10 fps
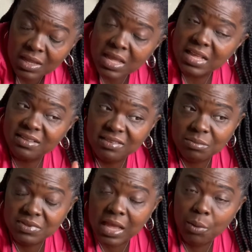And
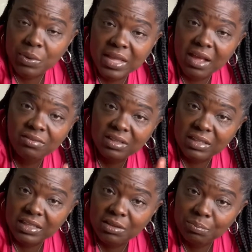sometimes we have to
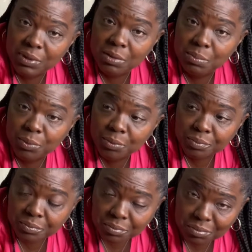leave people,
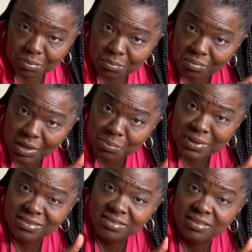
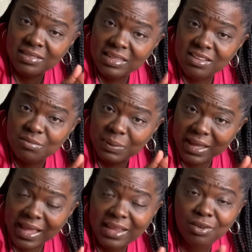places, and things
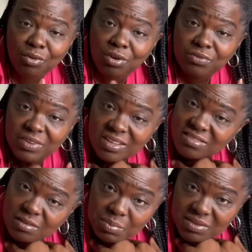behind in order for us to be